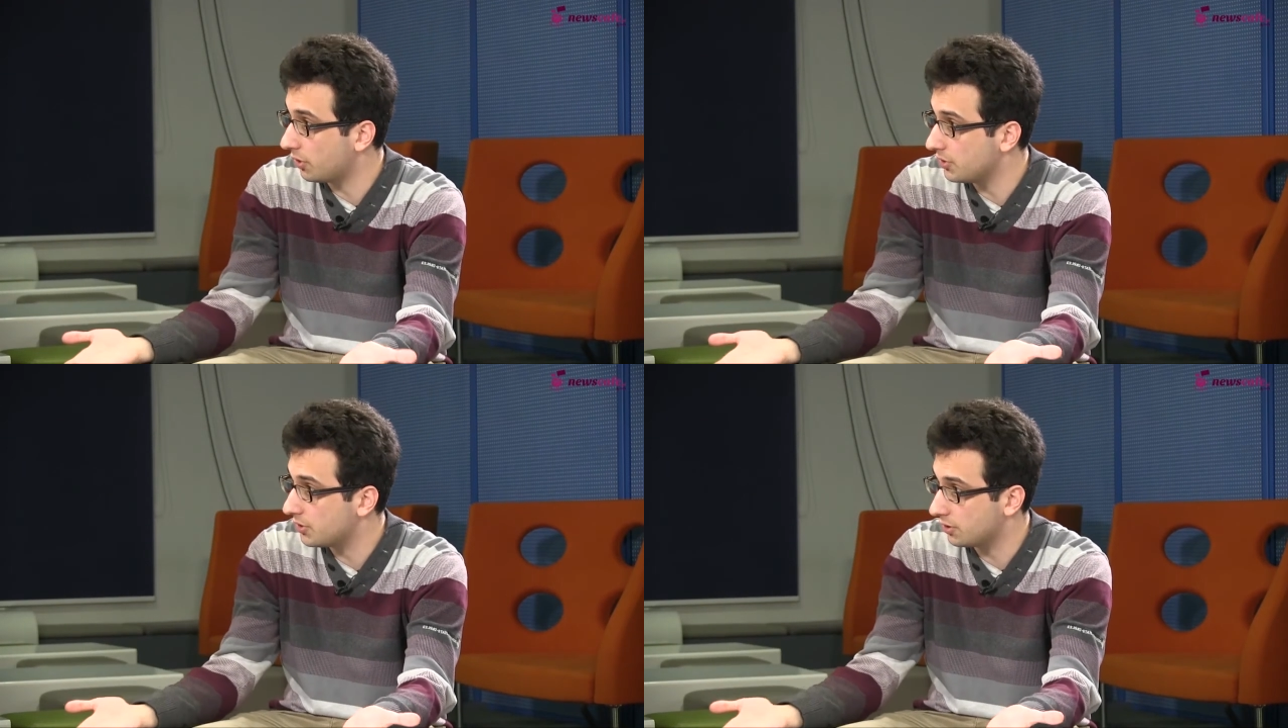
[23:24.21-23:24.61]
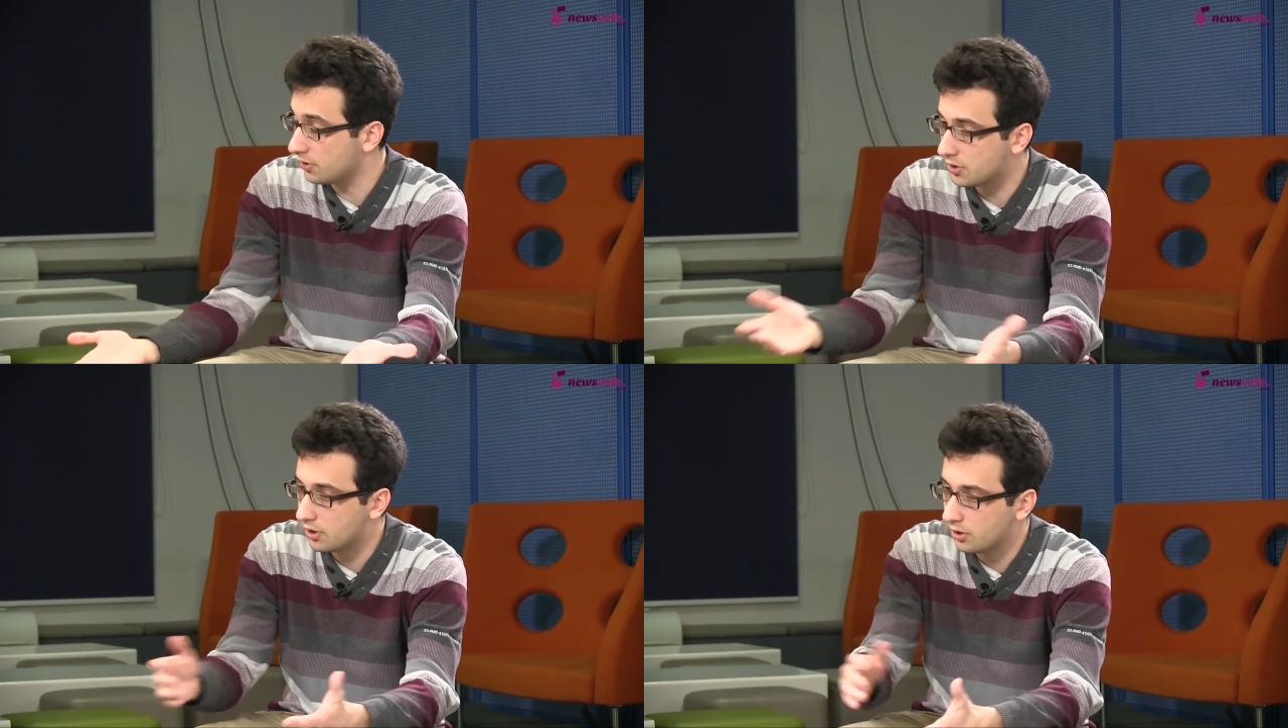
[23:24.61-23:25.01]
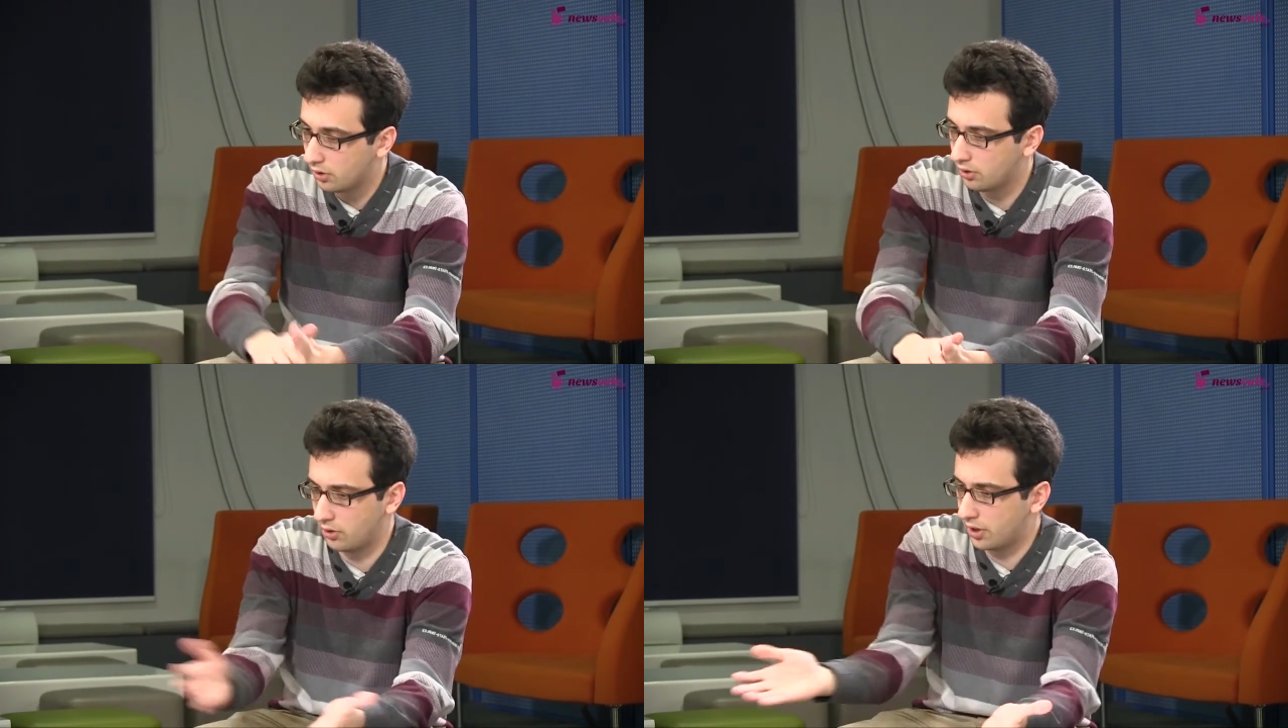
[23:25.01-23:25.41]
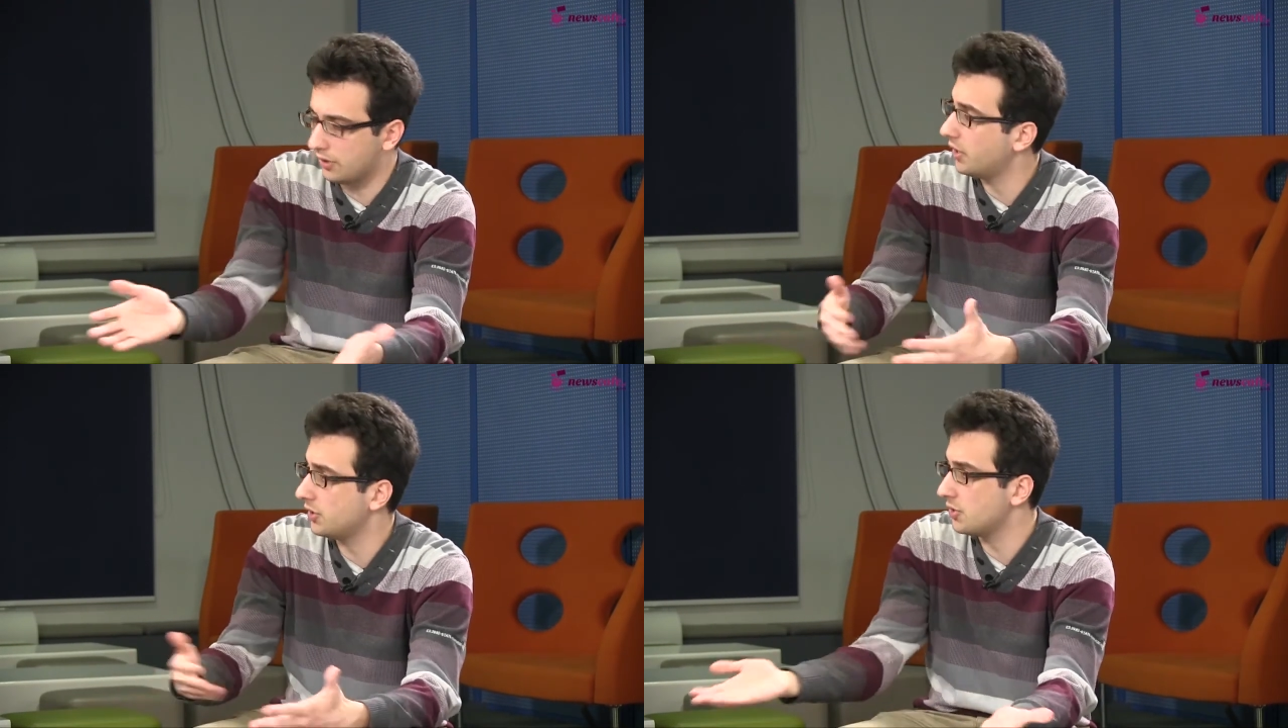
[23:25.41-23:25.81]
for instance.
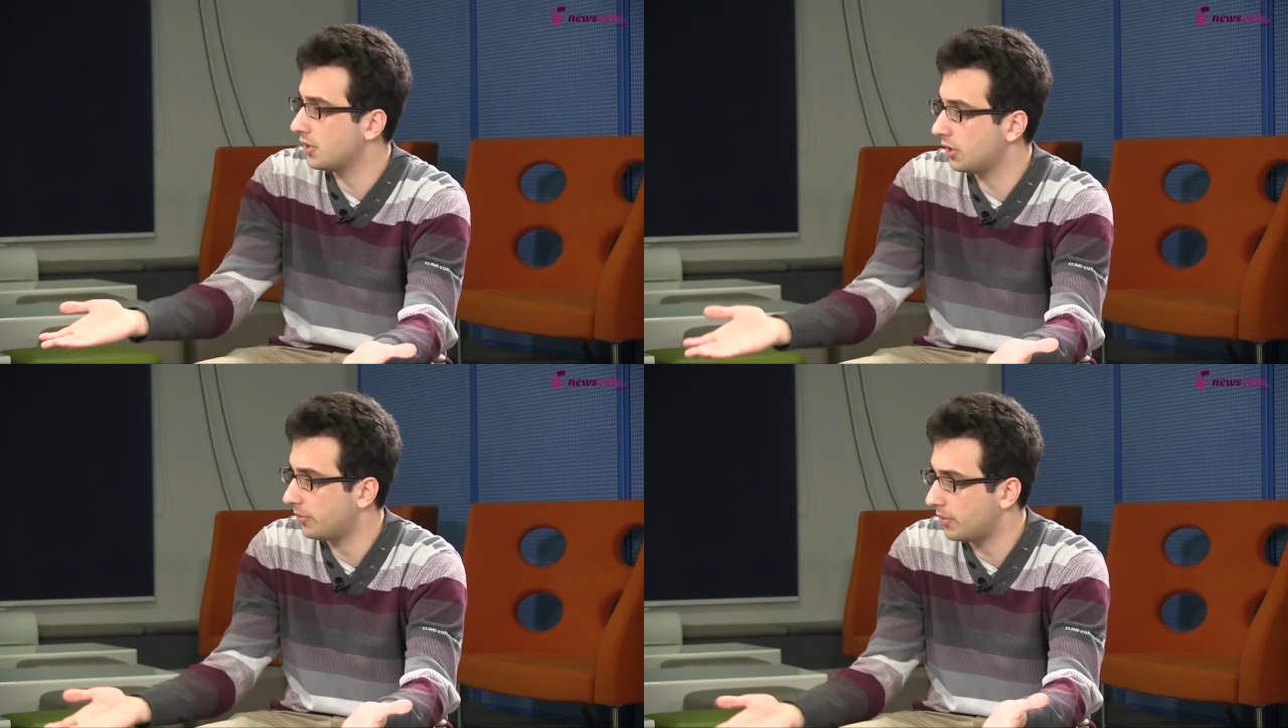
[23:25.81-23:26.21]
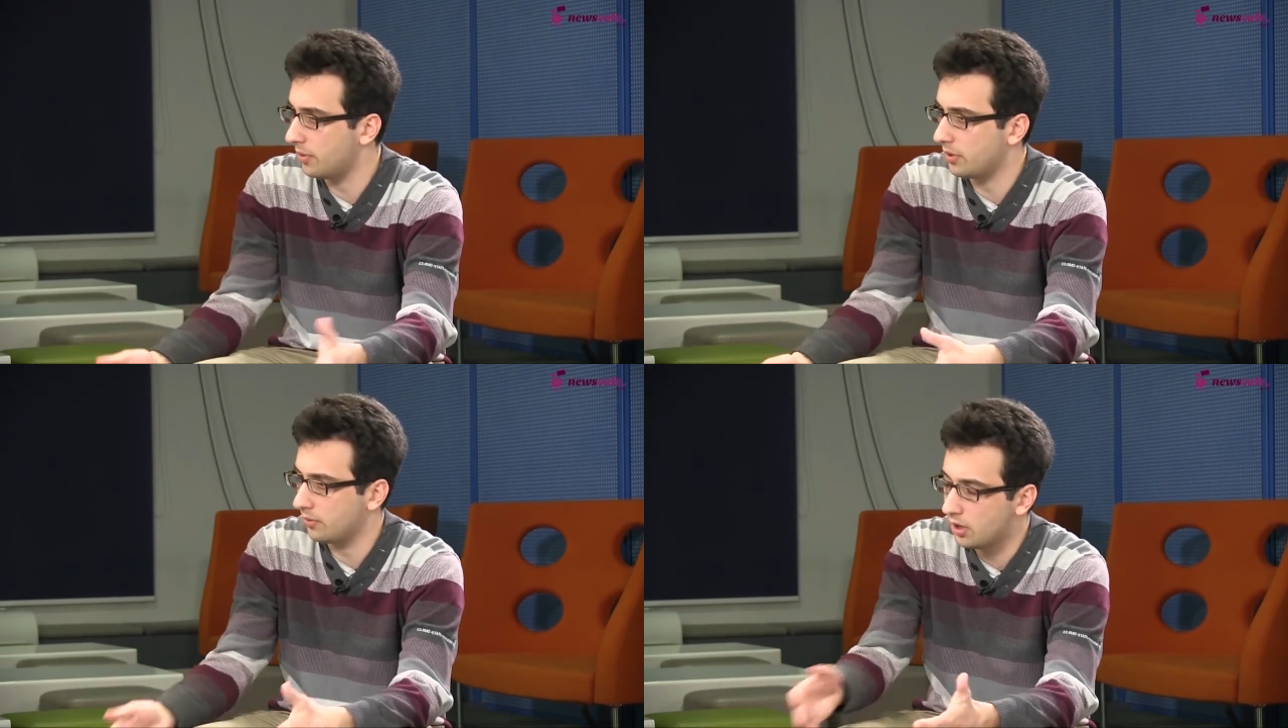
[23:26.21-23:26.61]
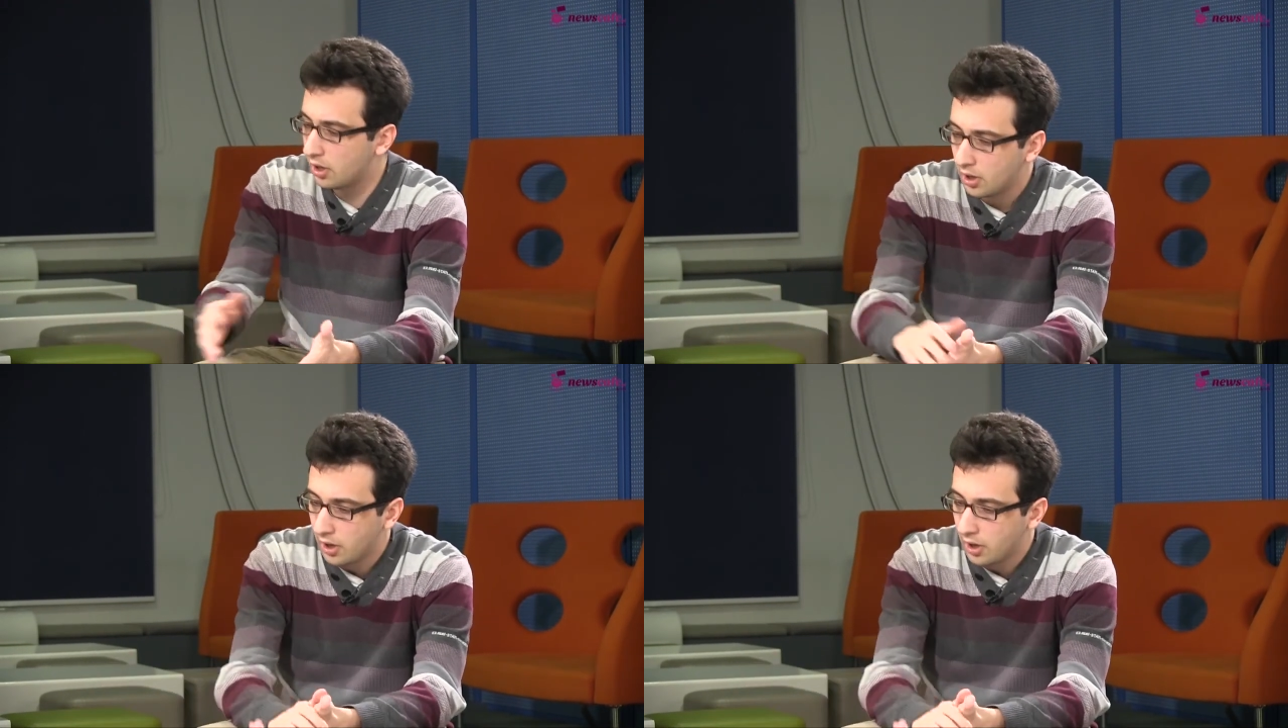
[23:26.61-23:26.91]
Okay, that is not a problem.